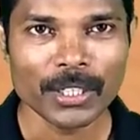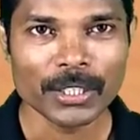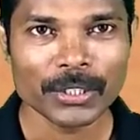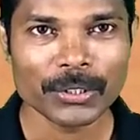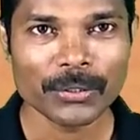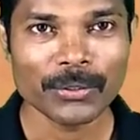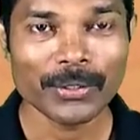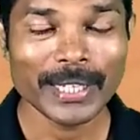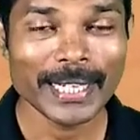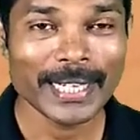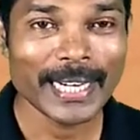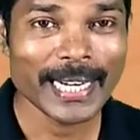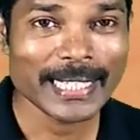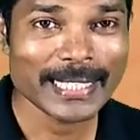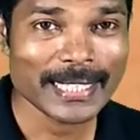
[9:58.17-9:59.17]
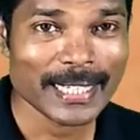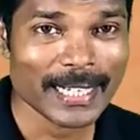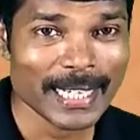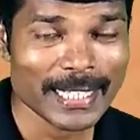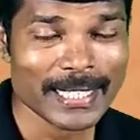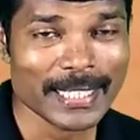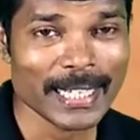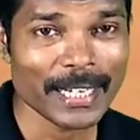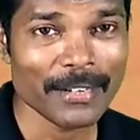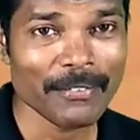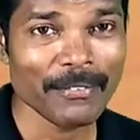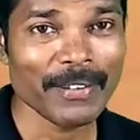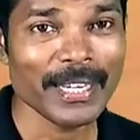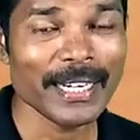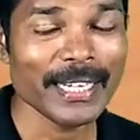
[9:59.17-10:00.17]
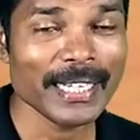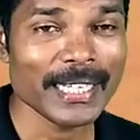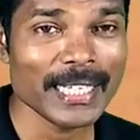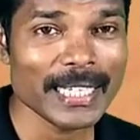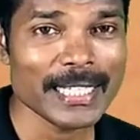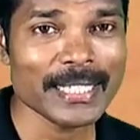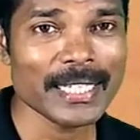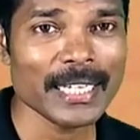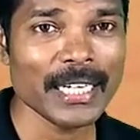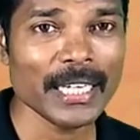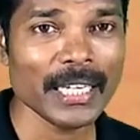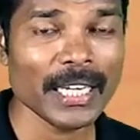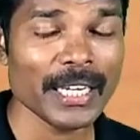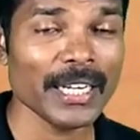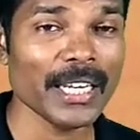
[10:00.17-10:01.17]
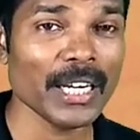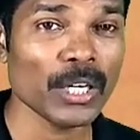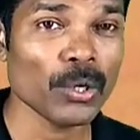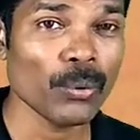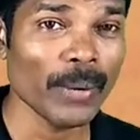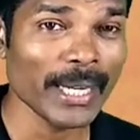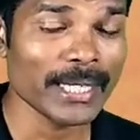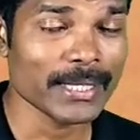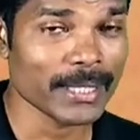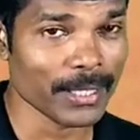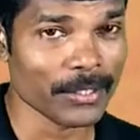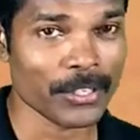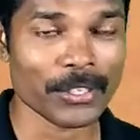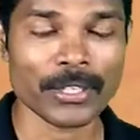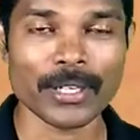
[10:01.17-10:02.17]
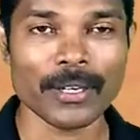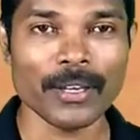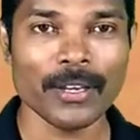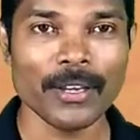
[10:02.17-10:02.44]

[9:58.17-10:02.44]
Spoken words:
So it gets rusted very easily in a quick succession,